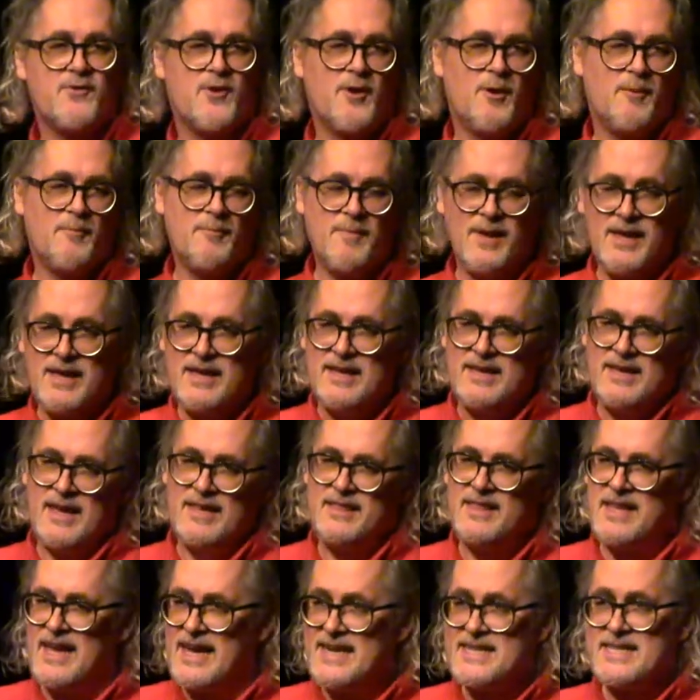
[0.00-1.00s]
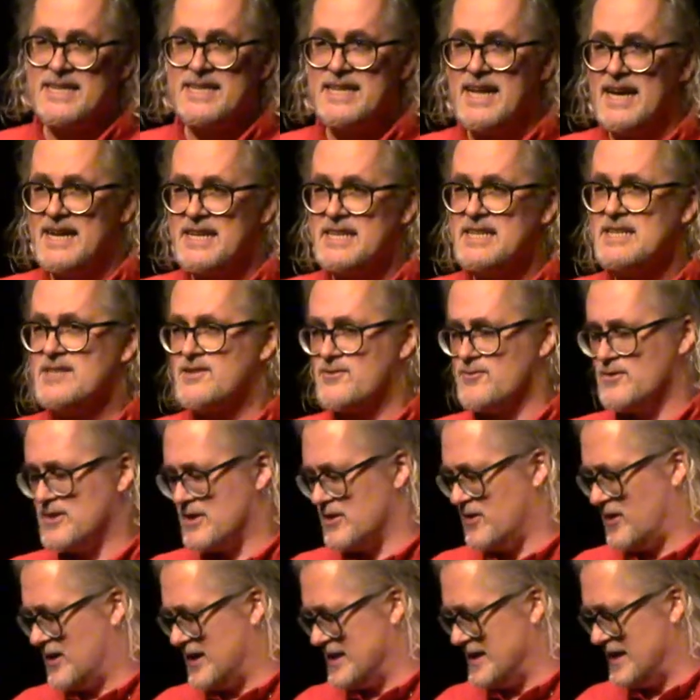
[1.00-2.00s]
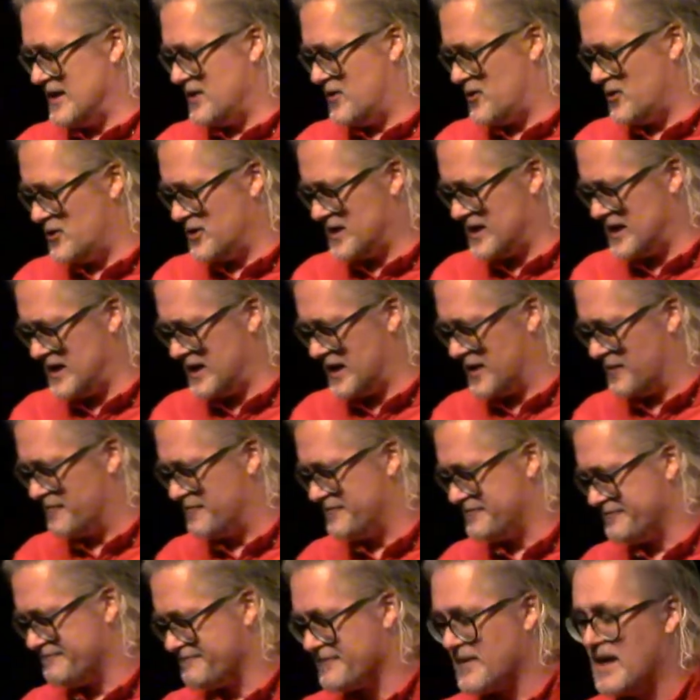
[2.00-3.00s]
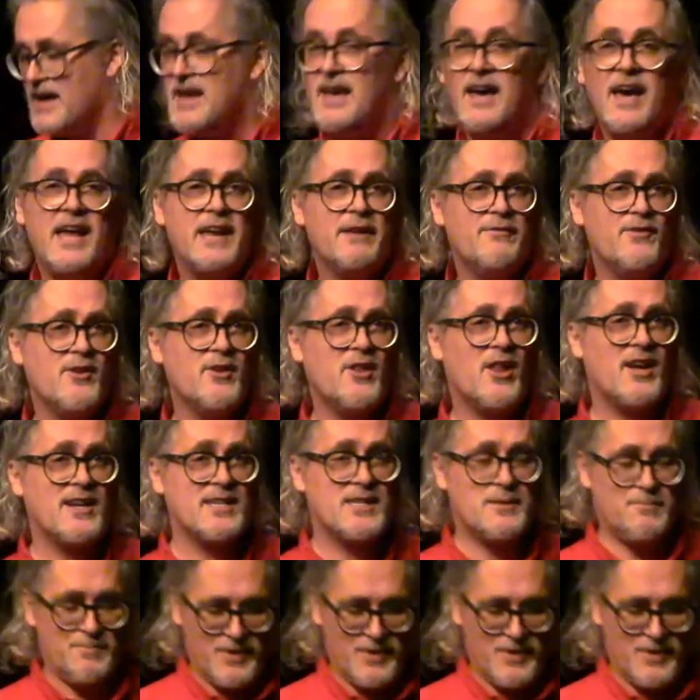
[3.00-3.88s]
from the 1880s through to 1913. And if you'd like